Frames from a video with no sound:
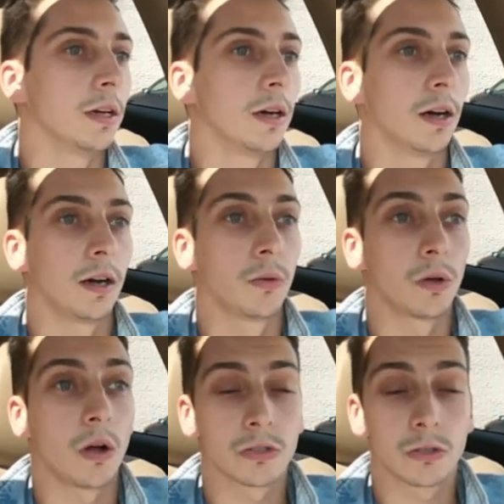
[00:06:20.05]
We'll
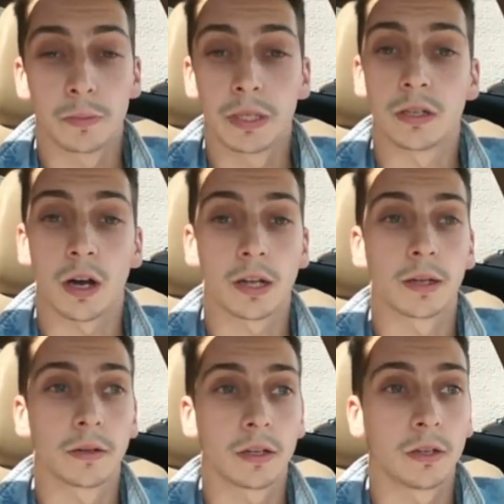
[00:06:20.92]
also be talking
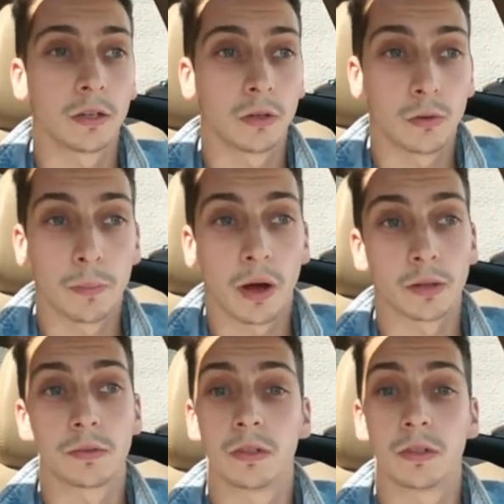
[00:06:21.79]
to you about